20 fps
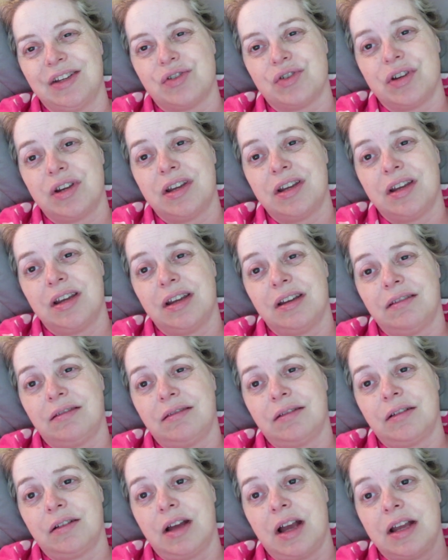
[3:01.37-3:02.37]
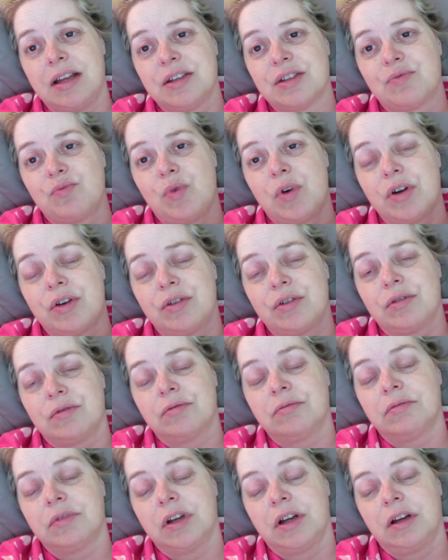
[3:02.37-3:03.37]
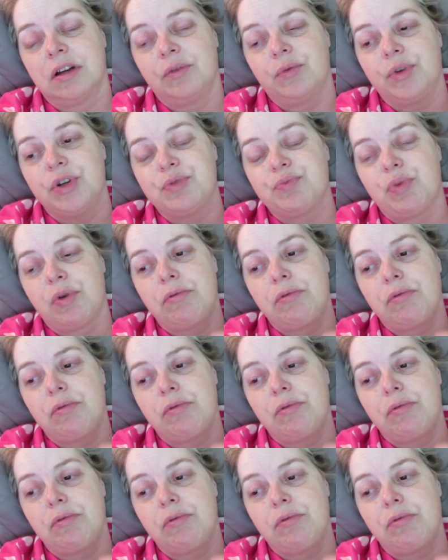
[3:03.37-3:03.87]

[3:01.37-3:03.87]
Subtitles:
drinking ice water, which